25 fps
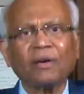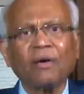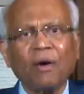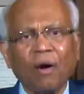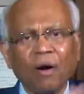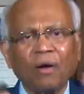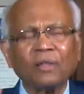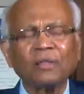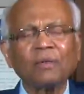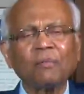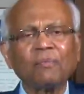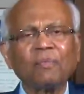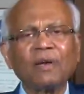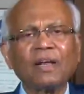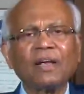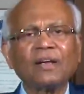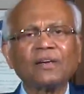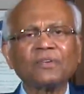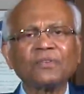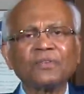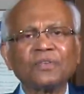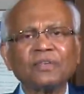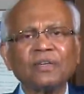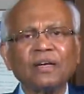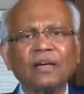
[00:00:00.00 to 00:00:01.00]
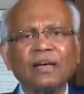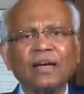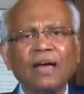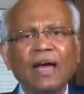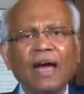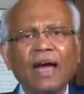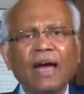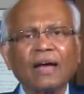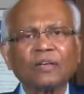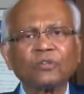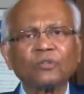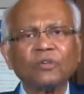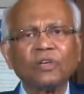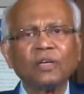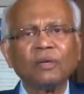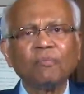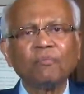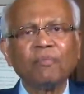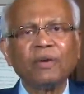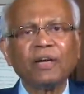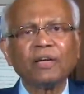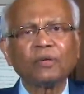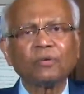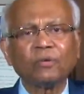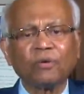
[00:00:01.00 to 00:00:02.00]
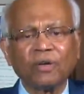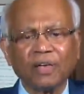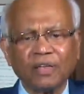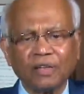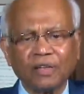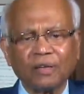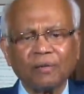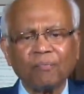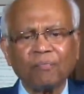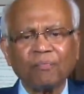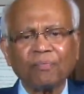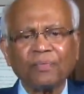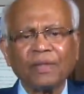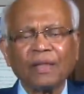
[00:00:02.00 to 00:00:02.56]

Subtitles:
all the players actually play together.